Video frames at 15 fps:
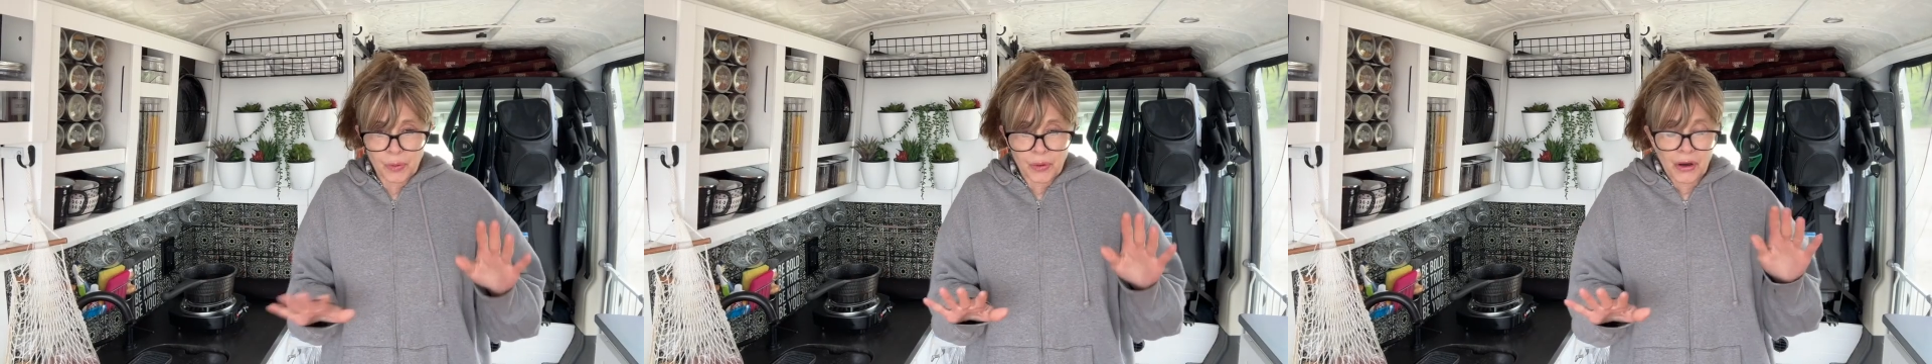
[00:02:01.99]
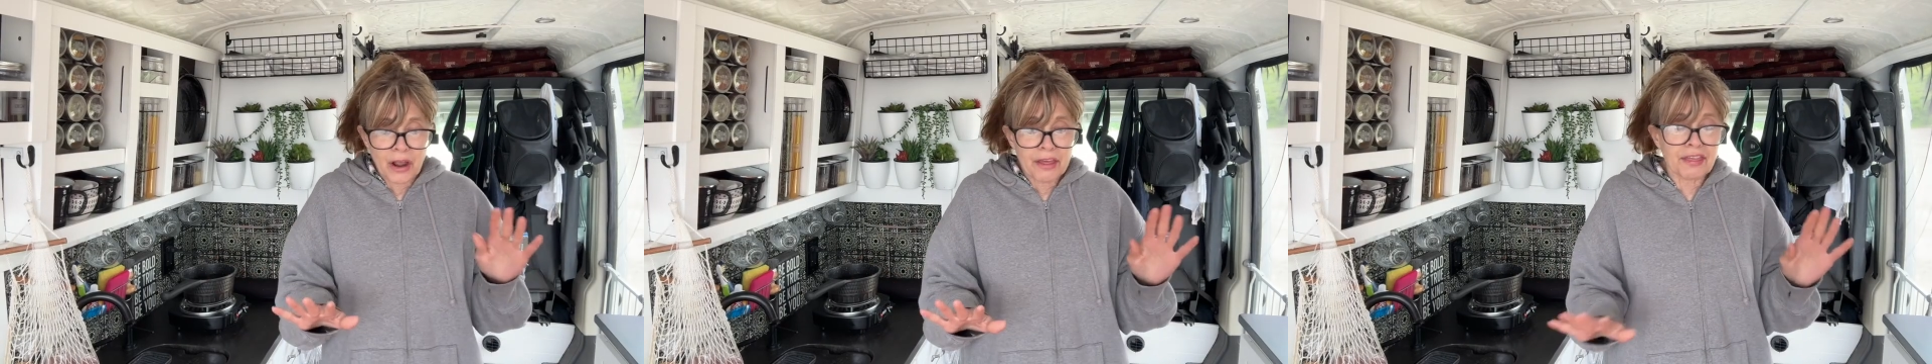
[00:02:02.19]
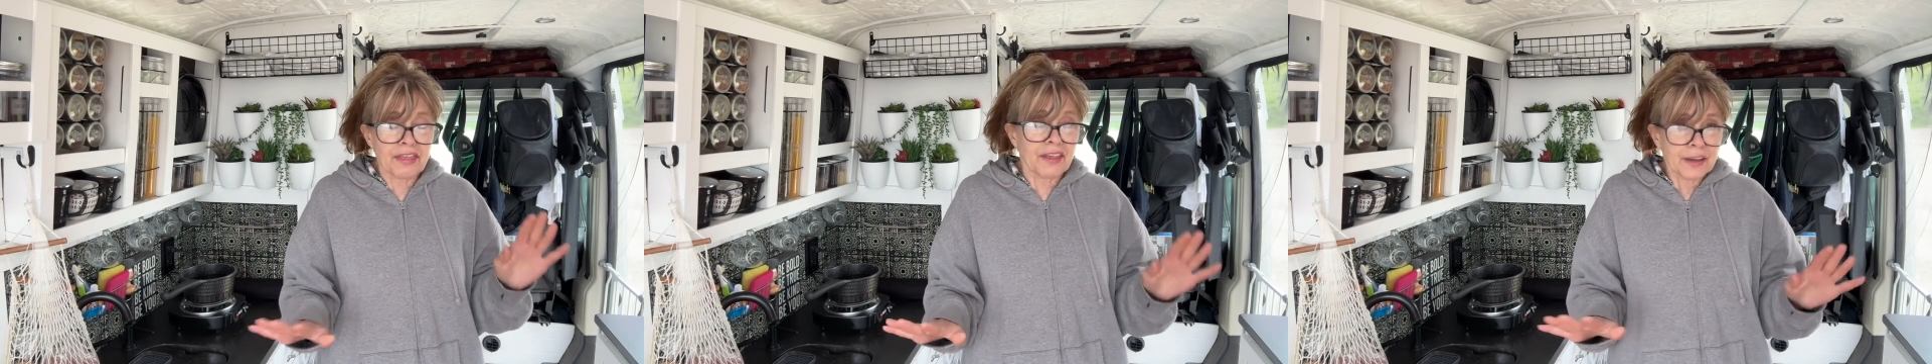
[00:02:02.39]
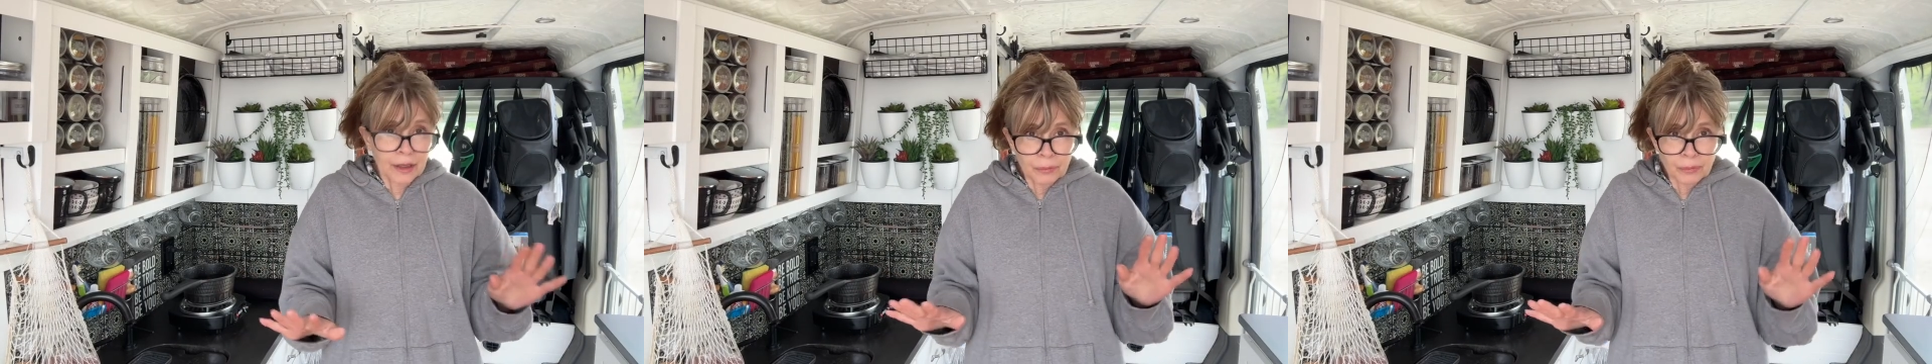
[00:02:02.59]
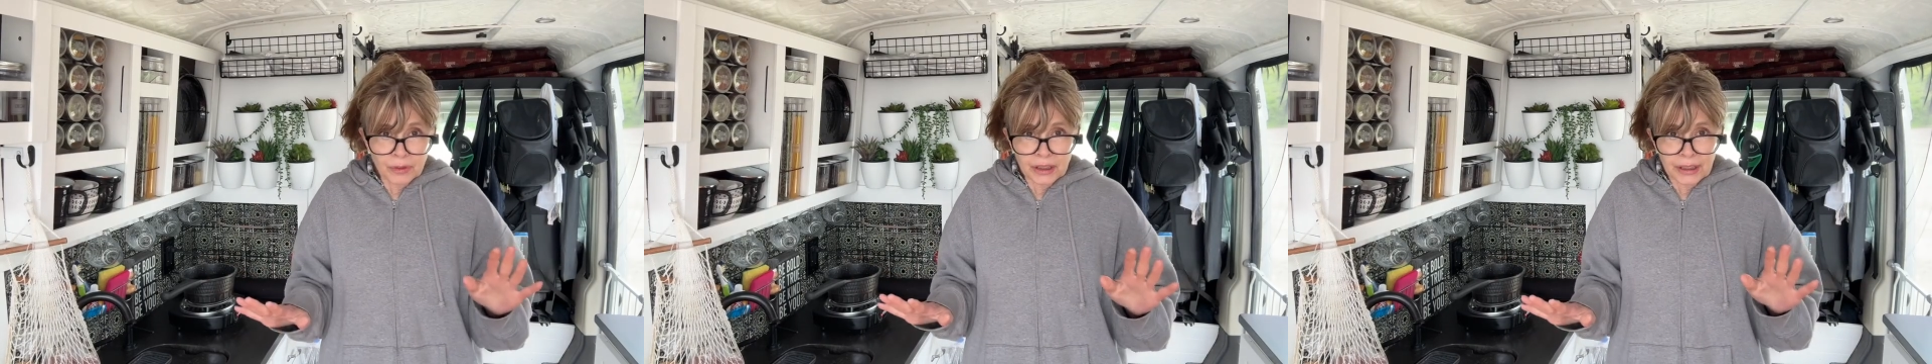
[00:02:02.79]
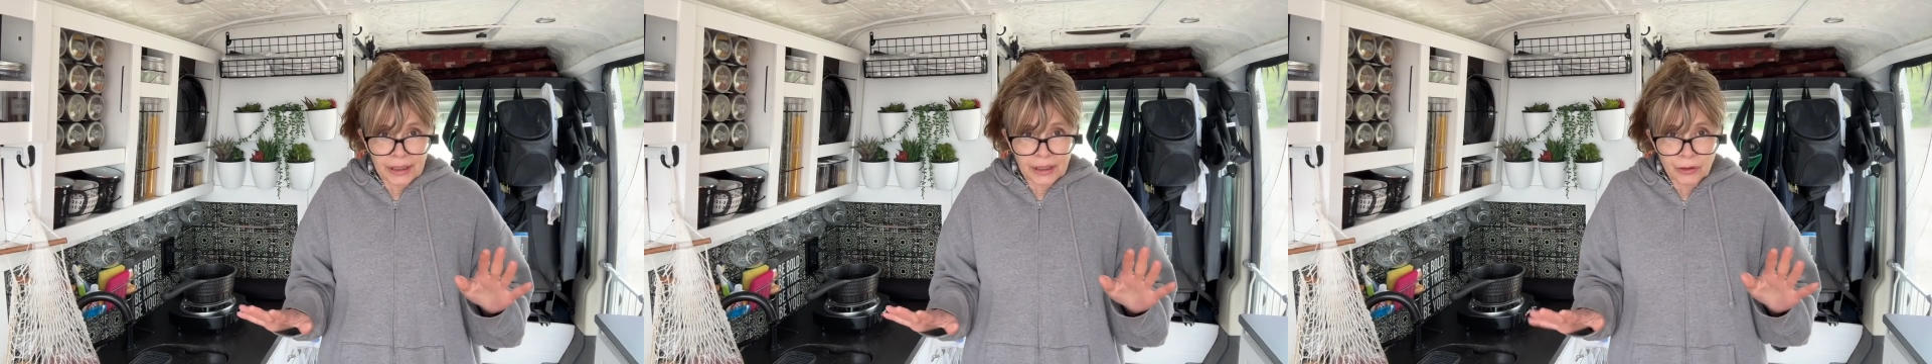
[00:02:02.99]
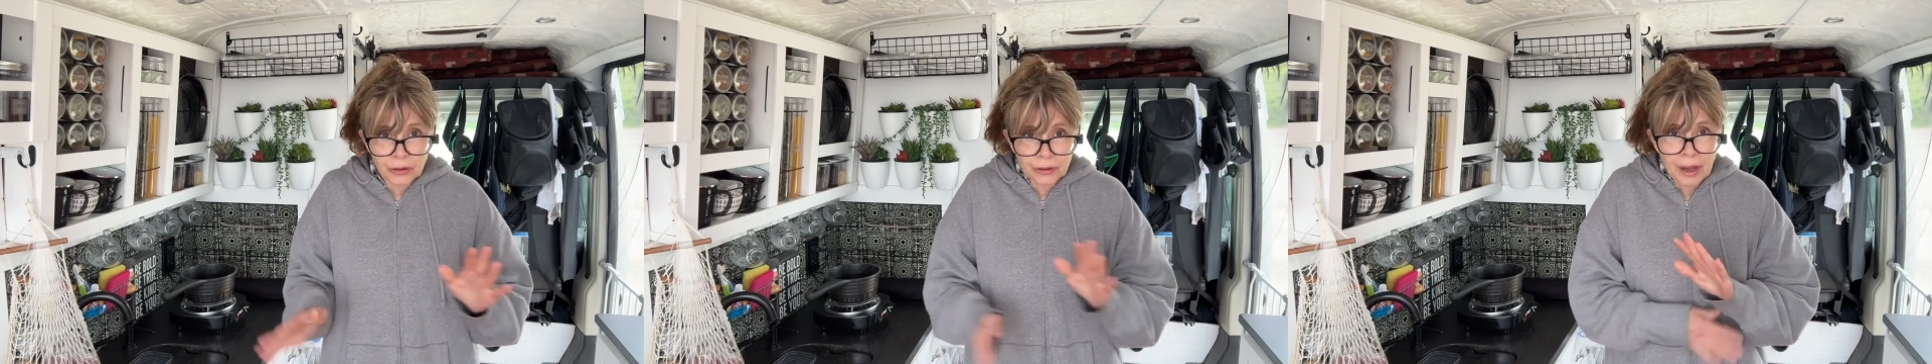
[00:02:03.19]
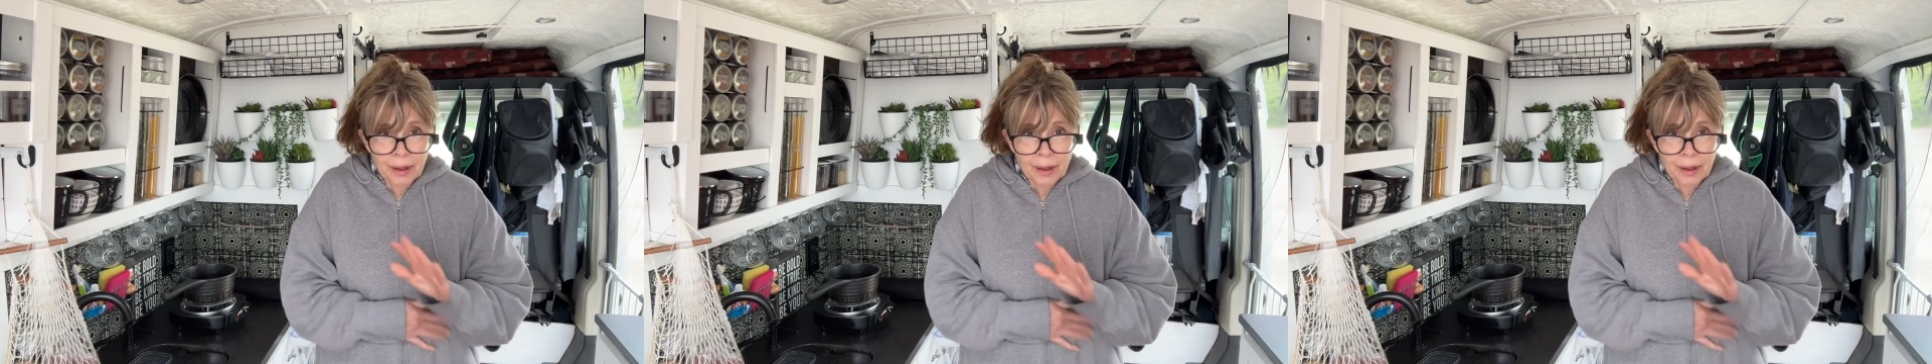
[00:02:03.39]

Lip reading: where I think I'm illegal.